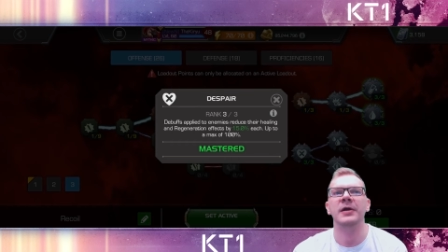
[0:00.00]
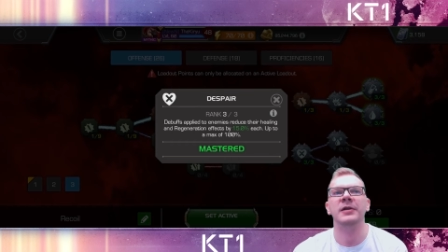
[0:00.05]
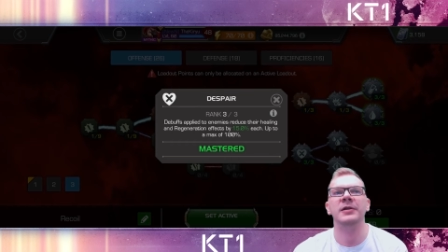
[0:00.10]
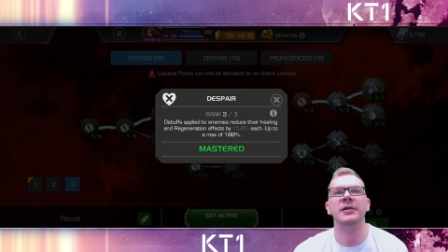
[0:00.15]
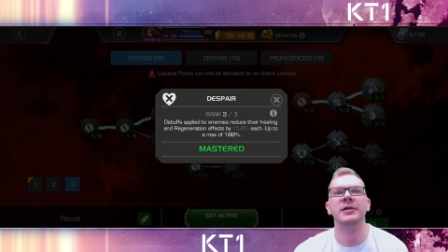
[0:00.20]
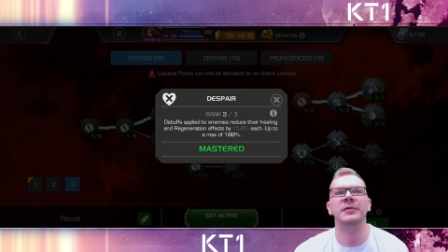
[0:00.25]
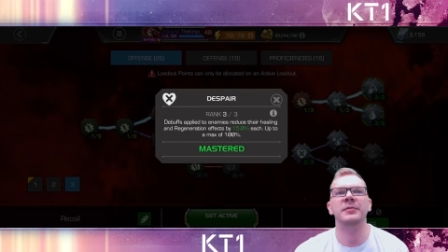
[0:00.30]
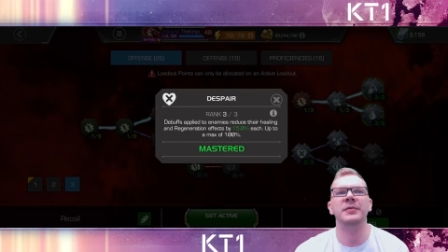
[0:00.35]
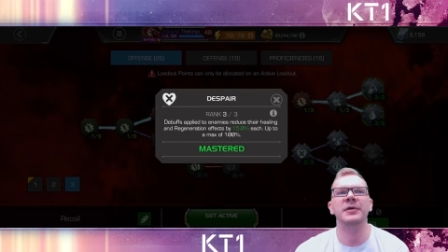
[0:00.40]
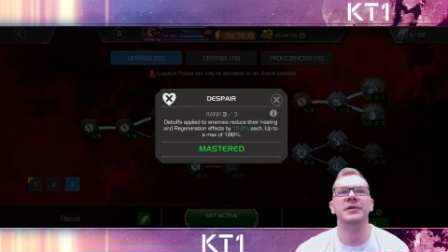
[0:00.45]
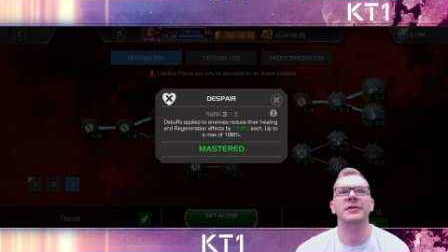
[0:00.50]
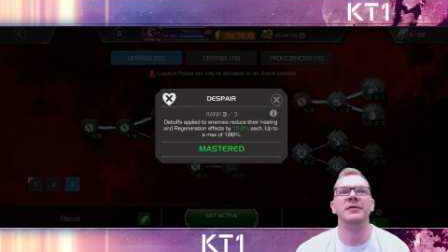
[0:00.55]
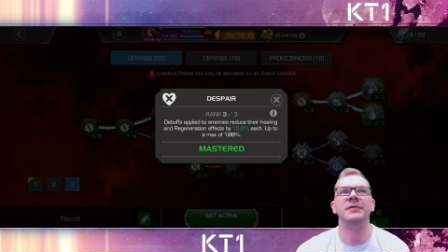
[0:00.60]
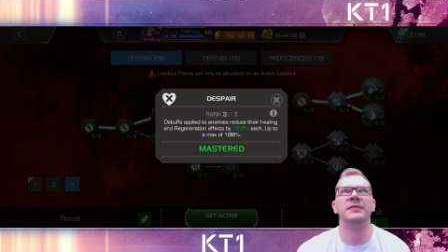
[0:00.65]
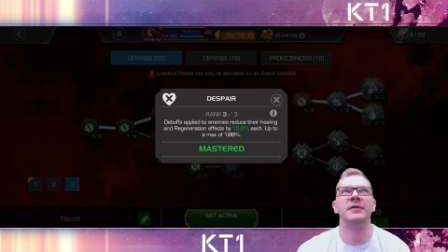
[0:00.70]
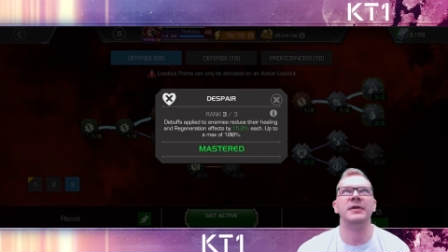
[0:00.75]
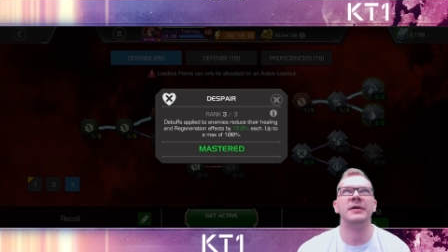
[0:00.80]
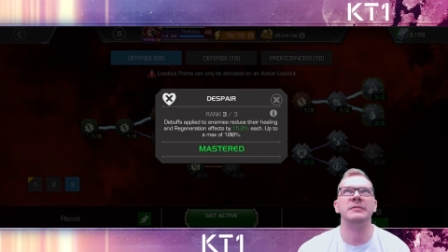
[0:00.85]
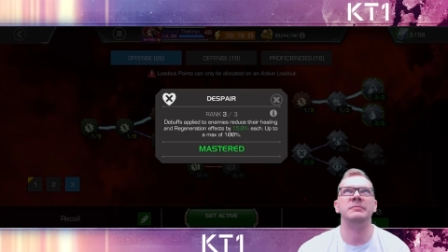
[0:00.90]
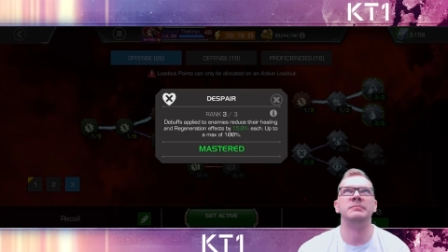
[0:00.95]
little bit of
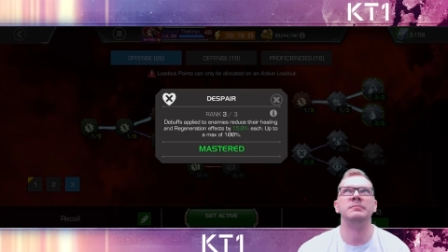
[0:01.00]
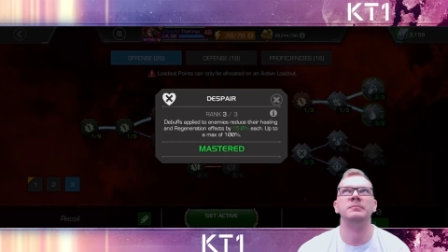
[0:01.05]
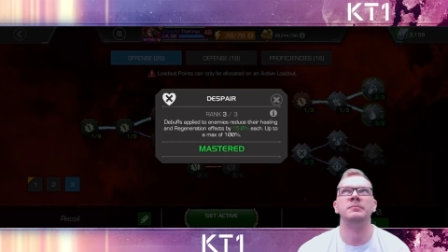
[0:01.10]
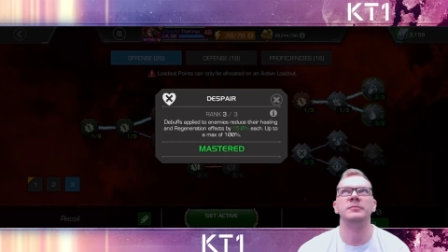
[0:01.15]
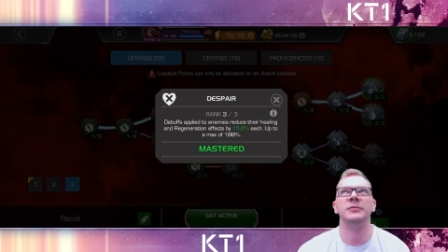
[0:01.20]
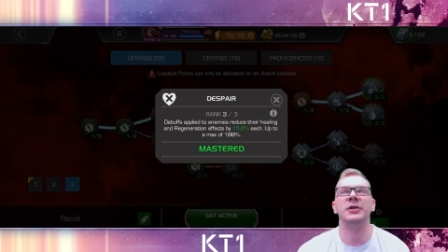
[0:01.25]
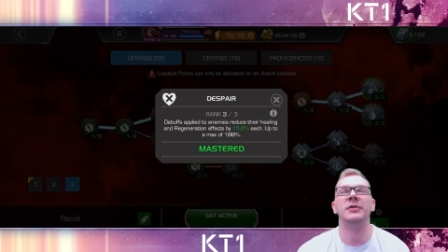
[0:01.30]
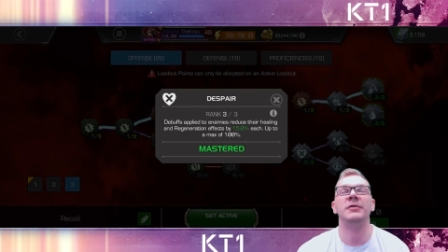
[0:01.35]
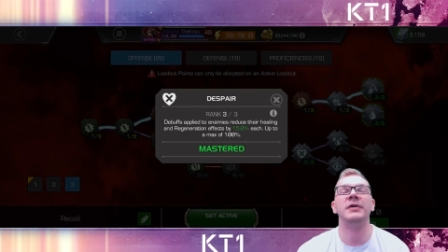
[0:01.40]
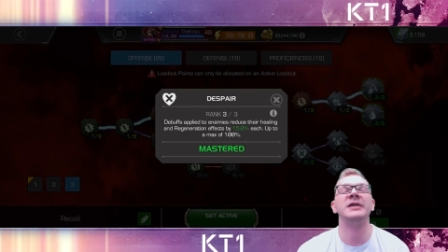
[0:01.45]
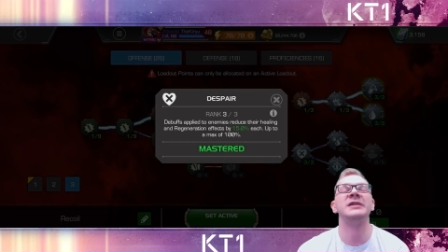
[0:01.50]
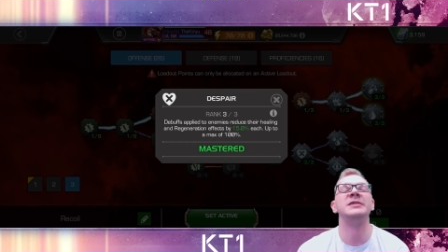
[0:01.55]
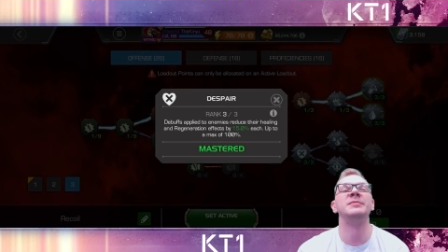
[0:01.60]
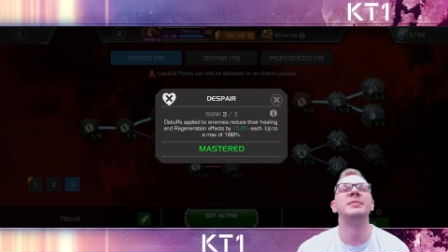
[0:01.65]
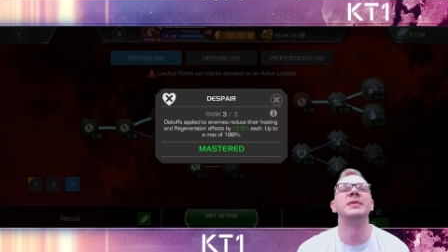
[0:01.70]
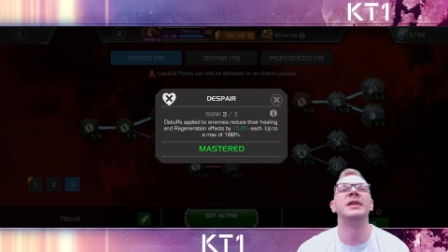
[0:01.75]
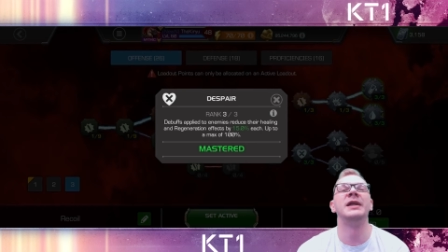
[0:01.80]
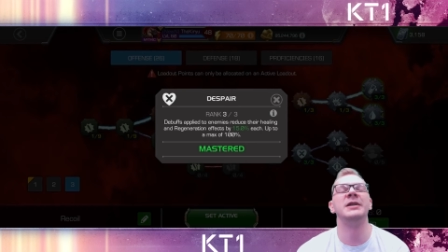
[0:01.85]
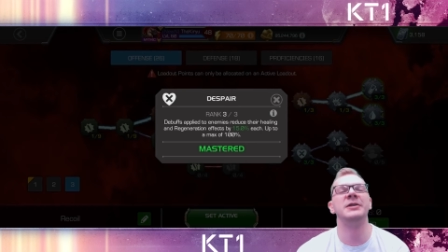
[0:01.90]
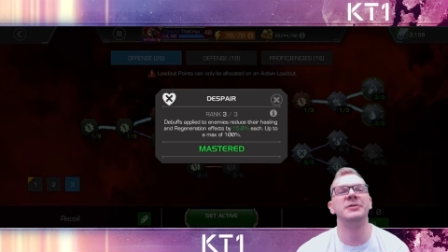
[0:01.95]
a you know
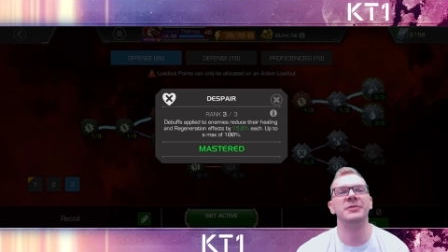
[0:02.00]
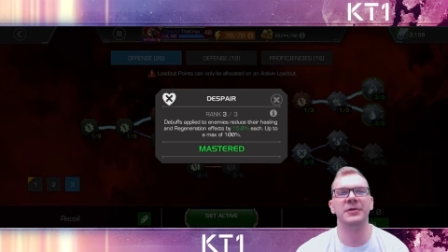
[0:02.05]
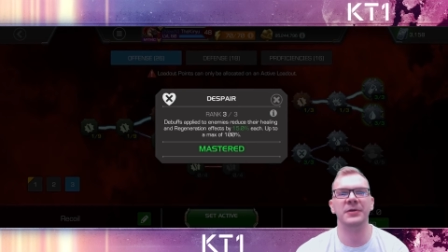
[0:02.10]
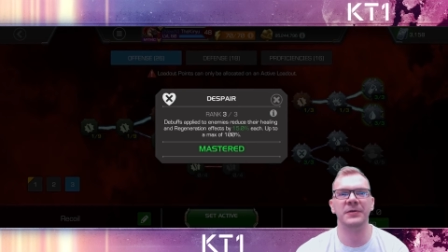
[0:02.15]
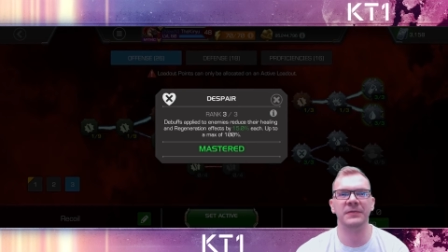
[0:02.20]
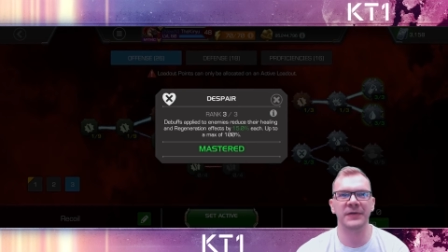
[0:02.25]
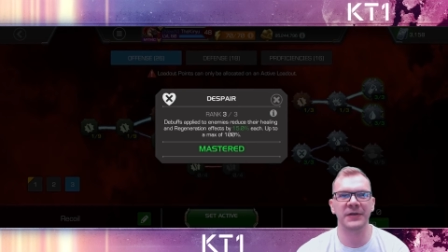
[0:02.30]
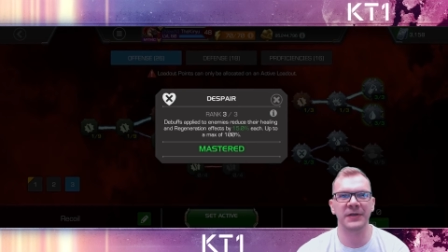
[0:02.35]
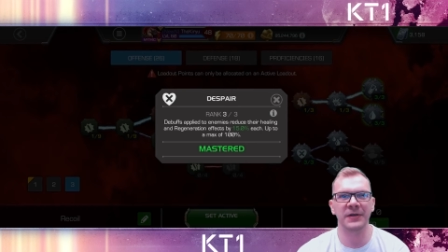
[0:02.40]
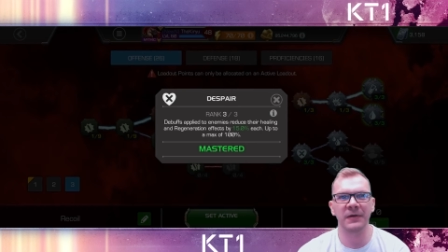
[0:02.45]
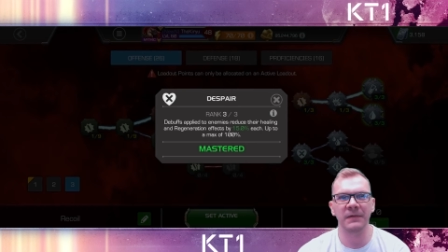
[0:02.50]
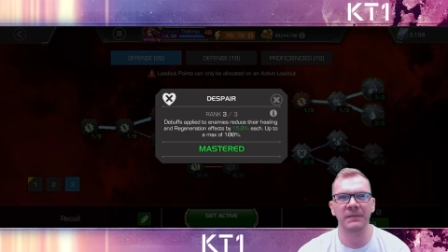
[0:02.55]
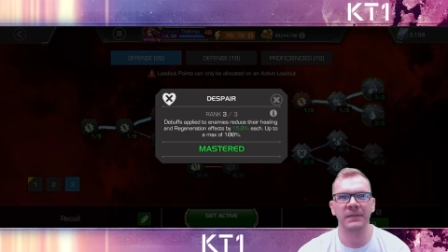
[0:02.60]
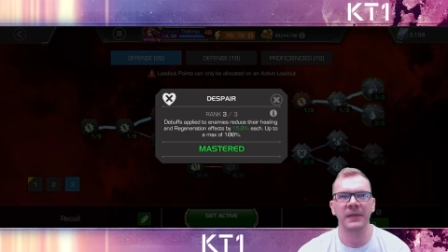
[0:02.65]
explanatory video,